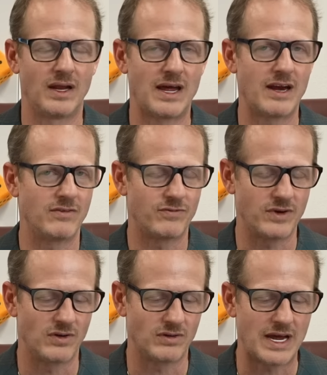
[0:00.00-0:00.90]
a lot
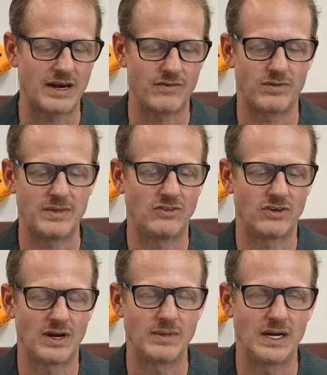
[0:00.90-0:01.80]
of
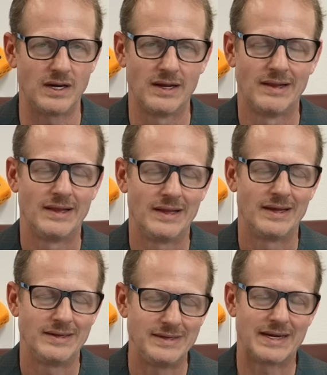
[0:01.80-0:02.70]
information, I mean,
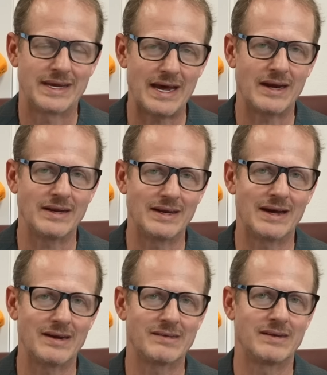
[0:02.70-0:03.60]
you
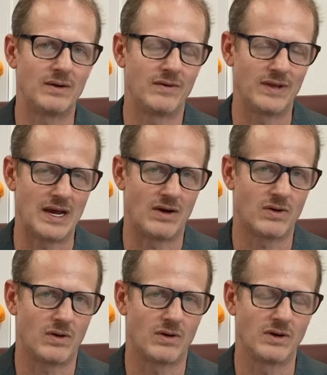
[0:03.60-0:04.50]
gotta stay away from the
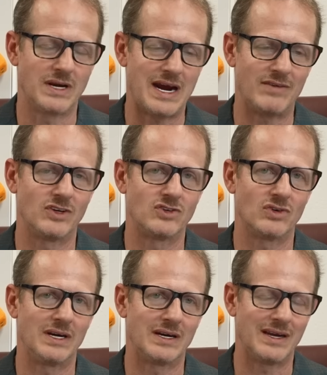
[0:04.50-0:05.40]
alcohol, or you have to
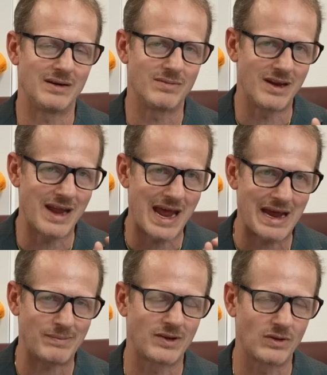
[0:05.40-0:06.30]
drink in
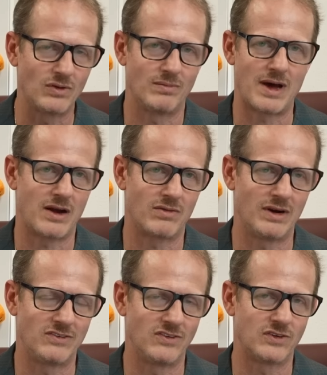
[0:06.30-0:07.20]
absolute
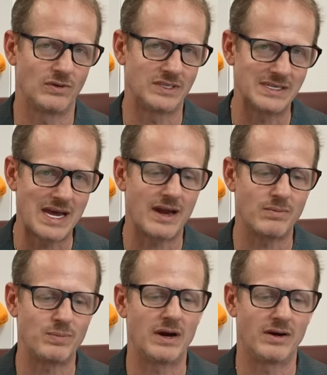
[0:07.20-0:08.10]
moderation so it's not
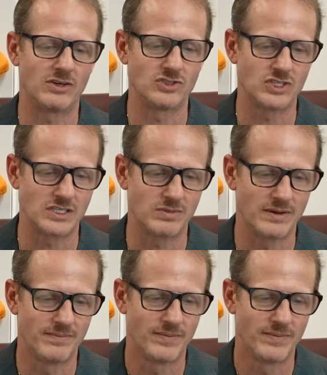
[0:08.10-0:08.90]
impairing your judgment.